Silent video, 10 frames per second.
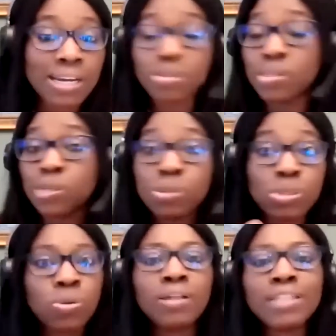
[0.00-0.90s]
And as soon as
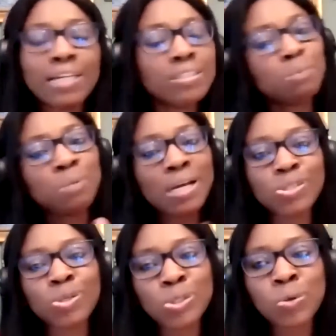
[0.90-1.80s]
we do all that, the
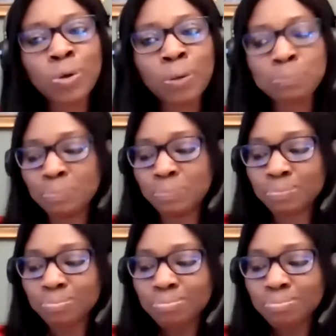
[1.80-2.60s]
price is going to go up.